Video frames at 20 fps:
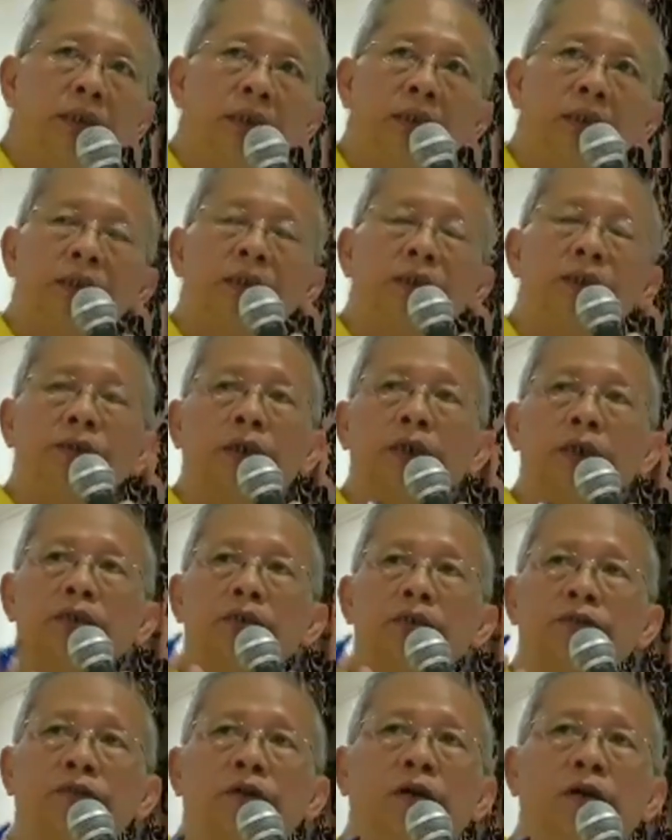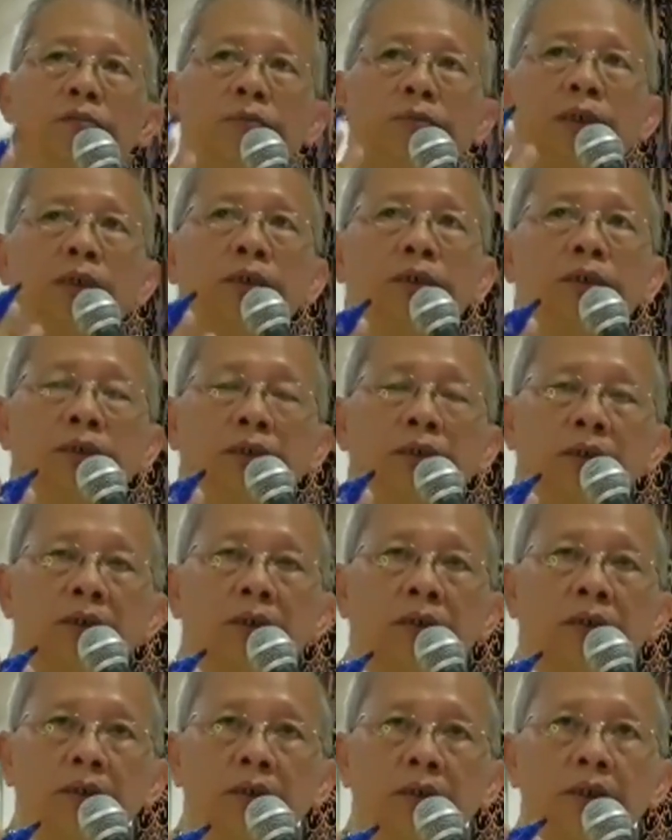in transforming
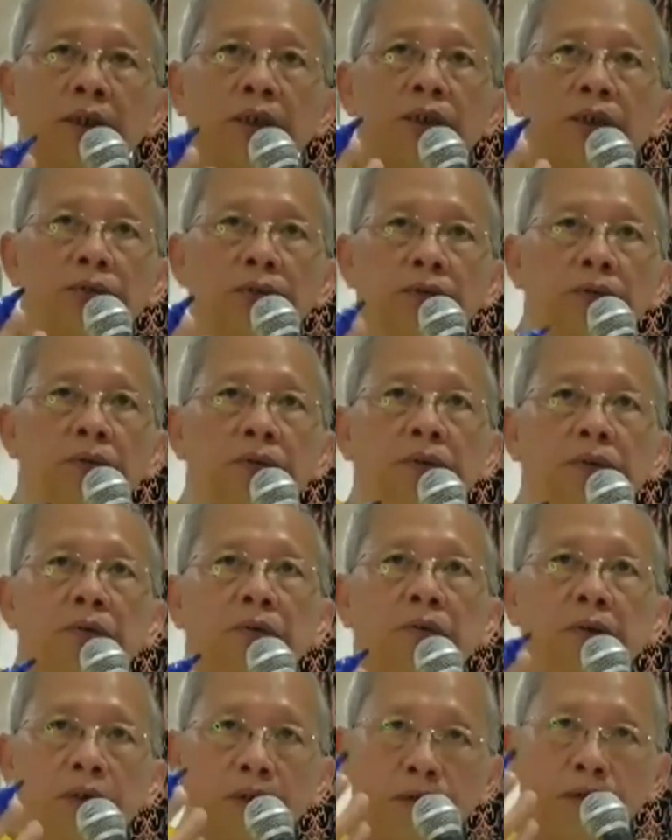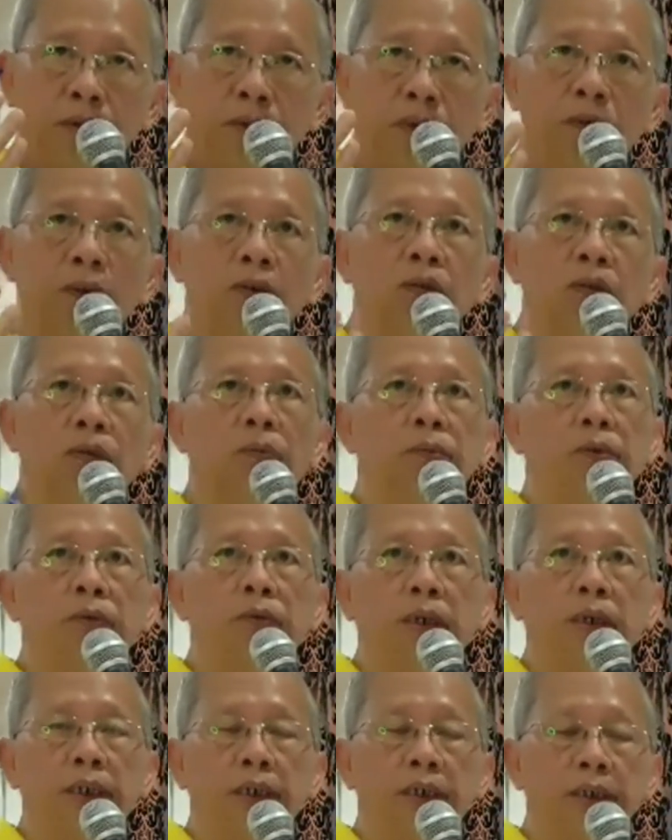the individual into a noble
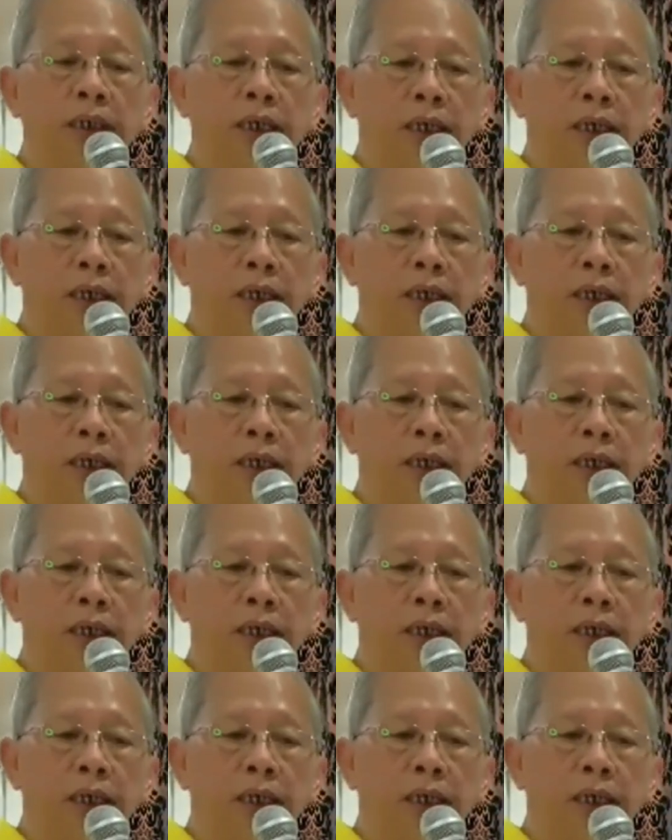one.